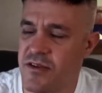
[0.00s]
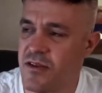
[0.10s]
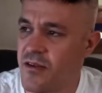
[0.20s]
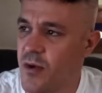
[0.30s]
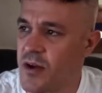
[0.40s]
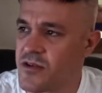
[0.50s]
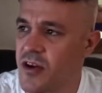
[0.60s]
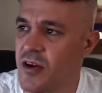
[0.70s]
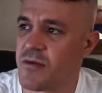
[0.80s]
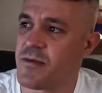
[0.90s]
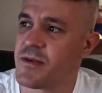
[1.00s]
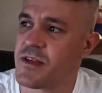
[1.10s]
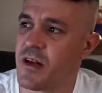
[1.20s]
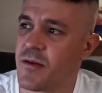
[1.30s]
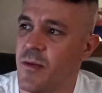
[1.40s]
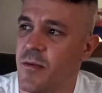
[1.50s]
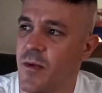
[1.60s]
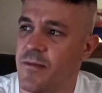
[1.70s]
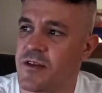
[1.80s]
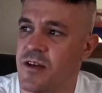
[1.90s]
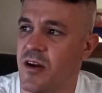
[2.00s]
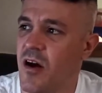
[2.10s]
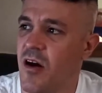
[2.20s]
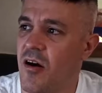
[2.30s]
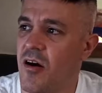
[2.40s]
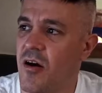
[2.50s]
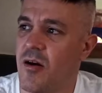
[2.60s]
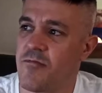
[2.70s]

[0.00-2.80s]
and the ones that I'm going to be selling on my website are